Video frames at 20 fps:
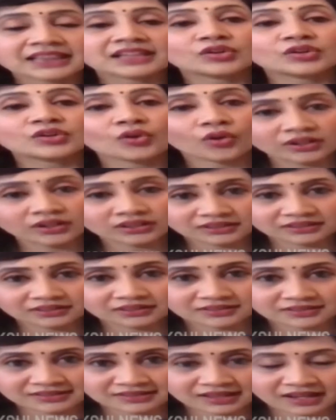and the north
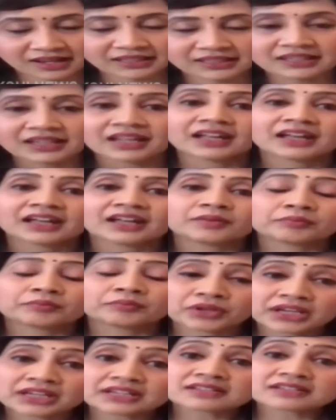side
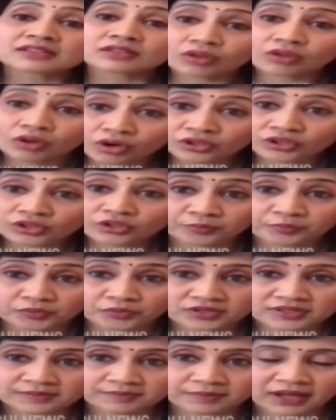brings lot of
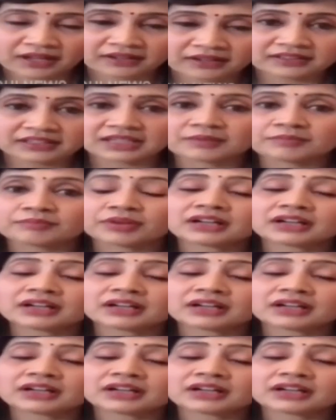prosperity.